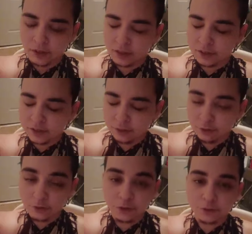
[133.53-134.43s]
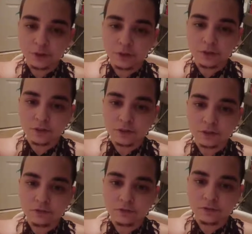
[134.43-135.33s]
had several phone
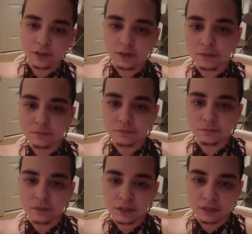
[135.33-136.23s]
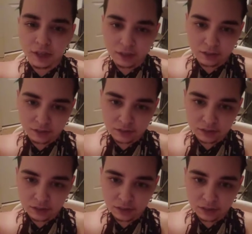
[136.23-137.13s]
calls from Alliance
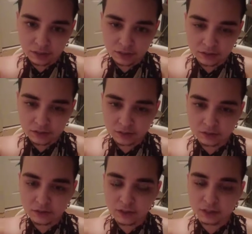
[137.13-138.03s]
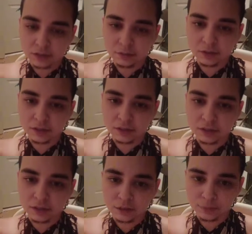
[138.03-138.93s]
today, getting
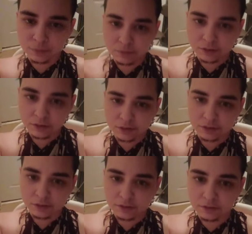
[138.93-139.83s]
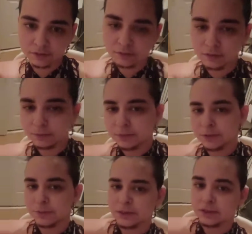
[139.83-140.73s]
me up to
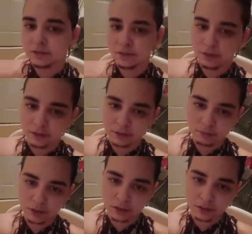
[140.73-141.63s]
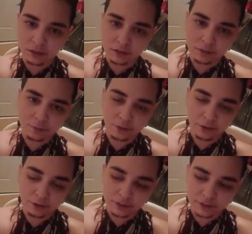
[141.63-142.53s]
speed on my
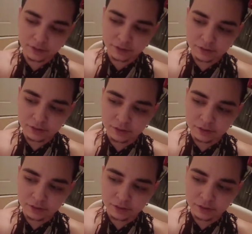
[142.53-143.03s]
progress.